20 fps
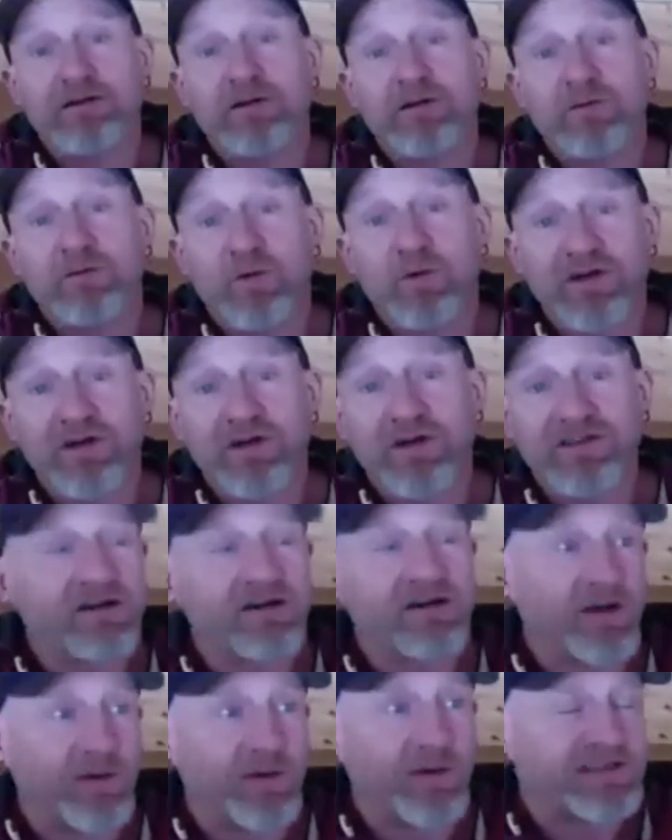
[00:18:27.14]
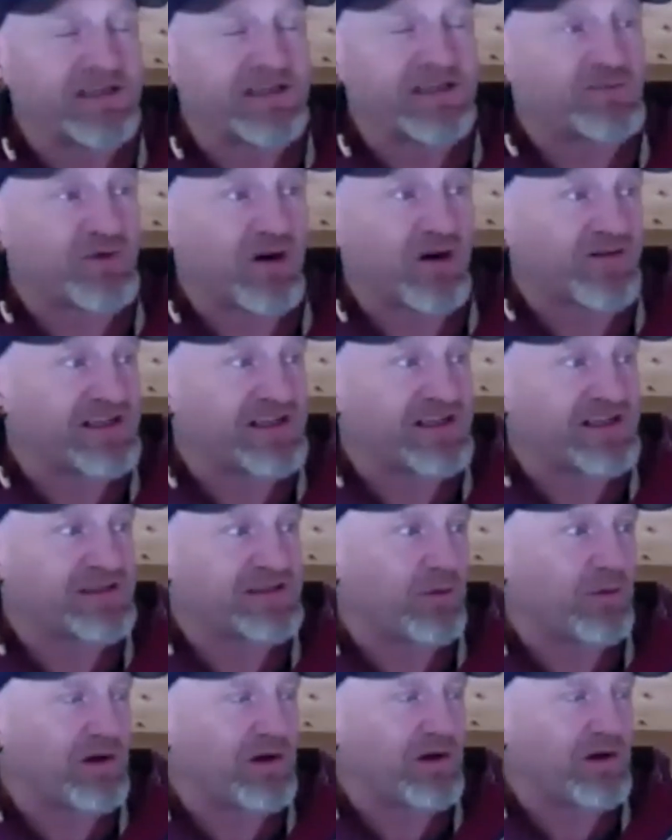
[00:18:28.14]
What I do know is his profits
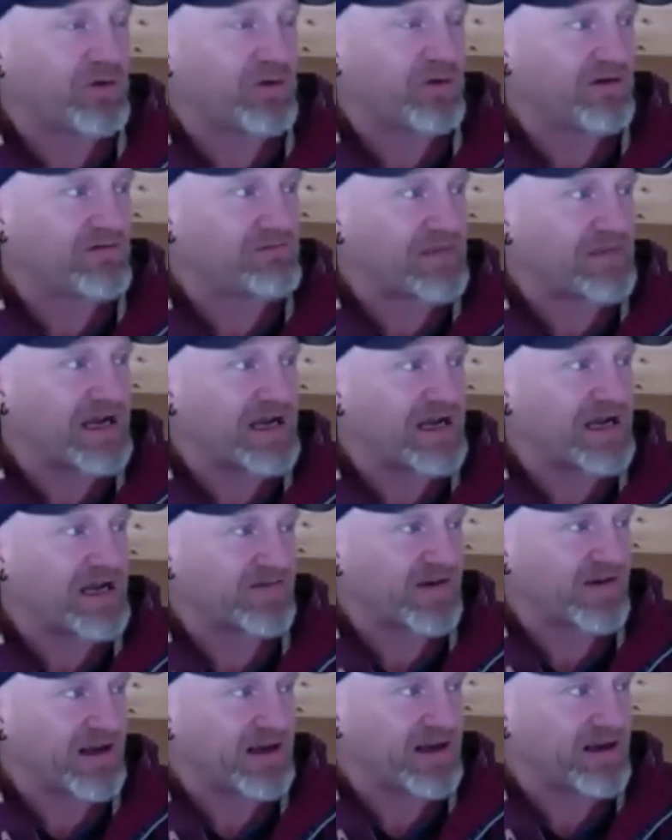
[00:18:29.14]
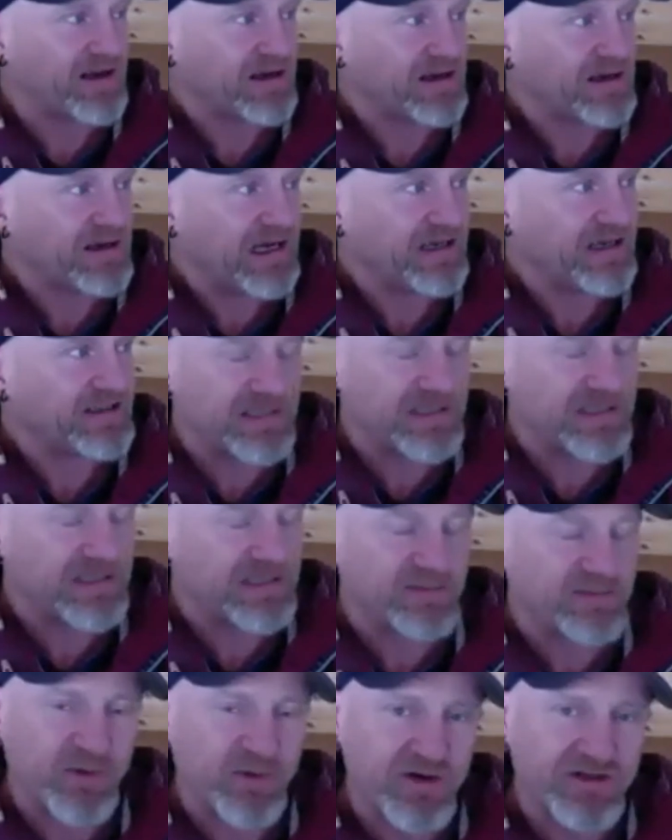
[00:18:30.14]
will massively and
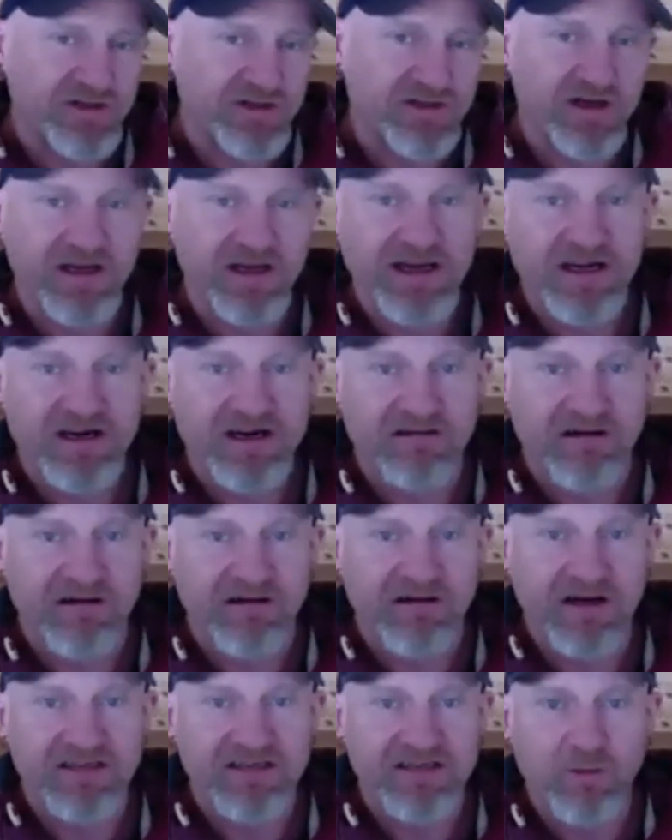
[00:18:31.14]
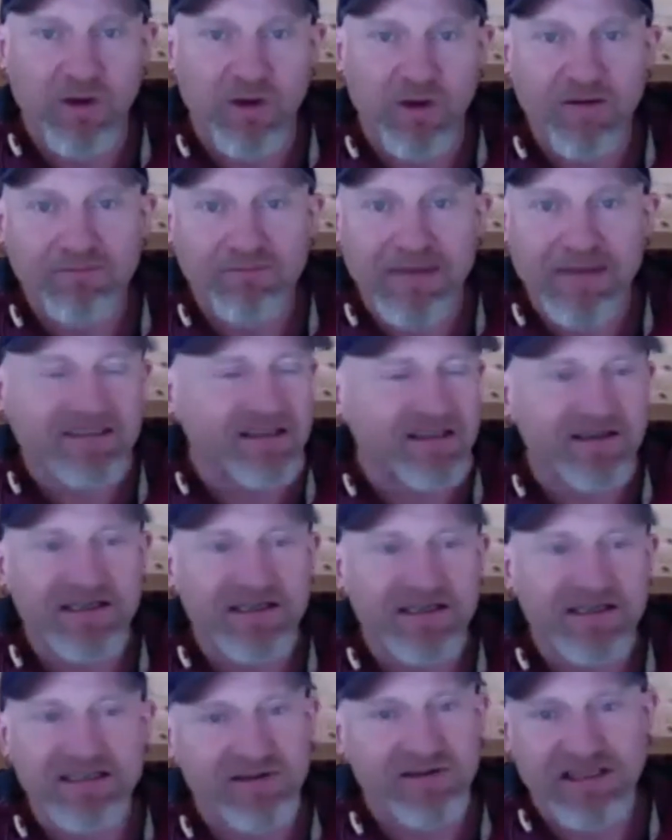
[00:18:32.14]
disproportionately increase. It won't matter that he's
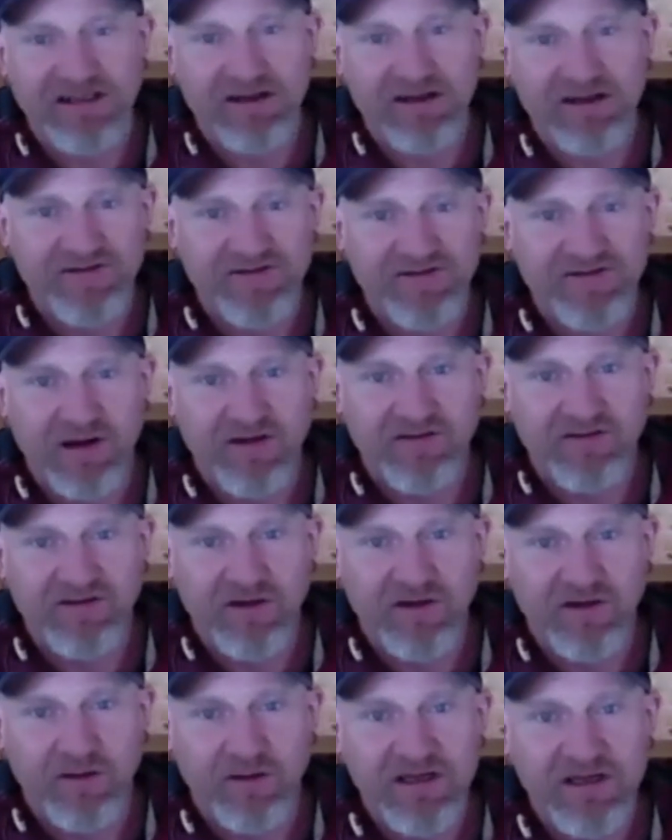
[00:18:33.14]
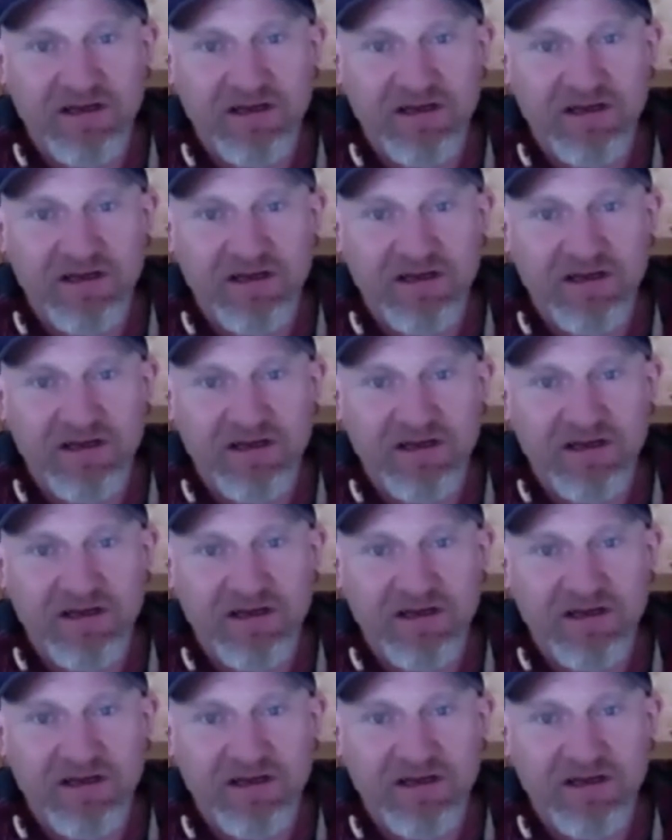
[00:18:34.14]
losing those five jobs.